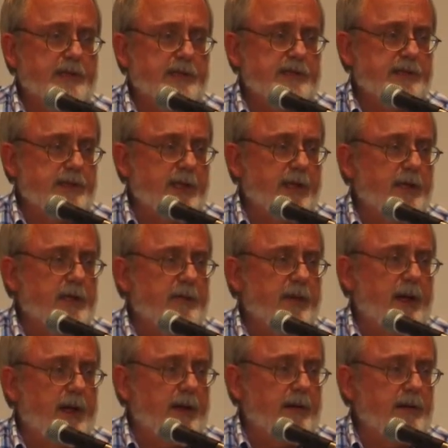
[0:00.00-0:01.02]
his jail
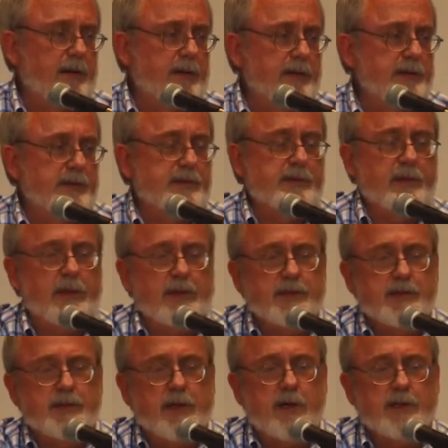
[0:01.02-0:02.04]
commander, his
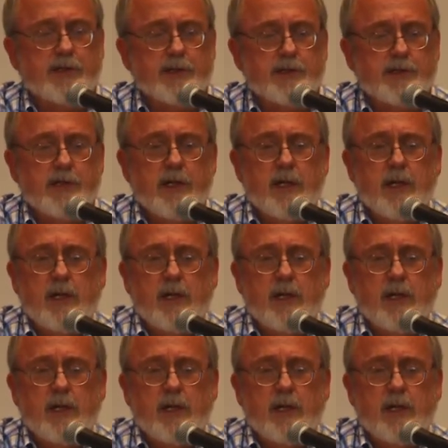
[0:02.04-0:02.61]
sergeants,